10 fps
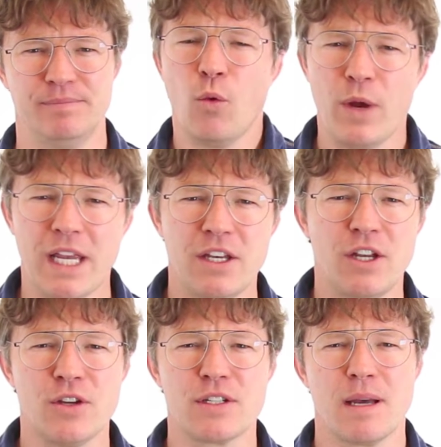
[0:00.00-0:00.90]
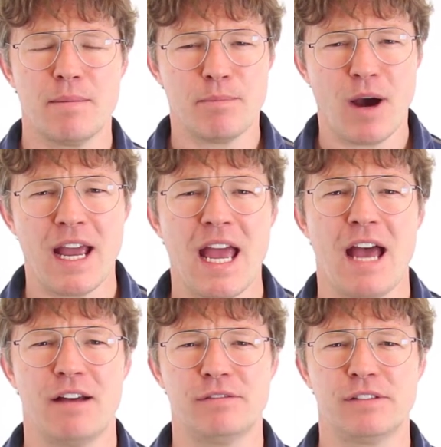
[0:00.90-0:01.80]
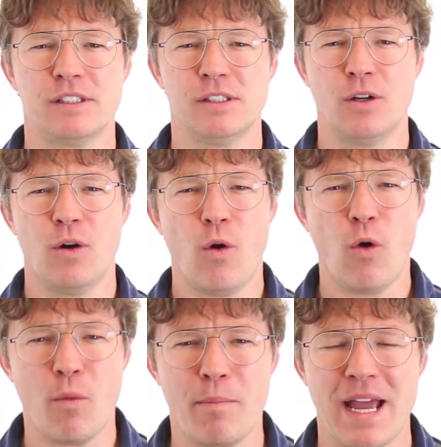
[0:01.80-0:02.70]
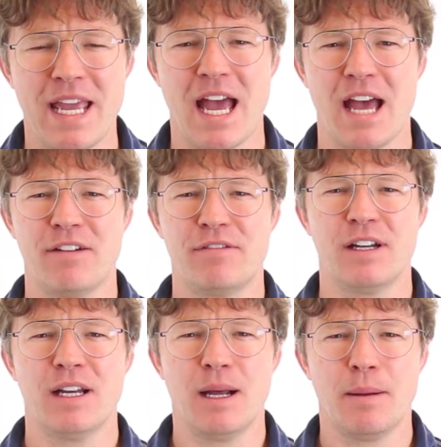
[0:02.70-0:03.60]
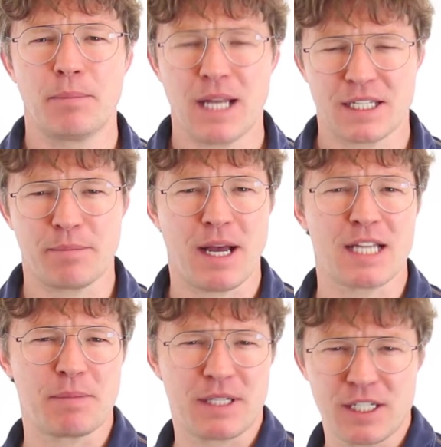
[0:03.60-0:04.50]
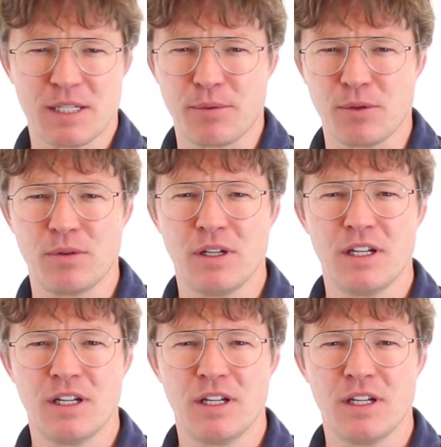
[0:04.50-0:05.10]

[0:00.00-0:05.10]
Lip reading: We can use might have or may have plus a past participle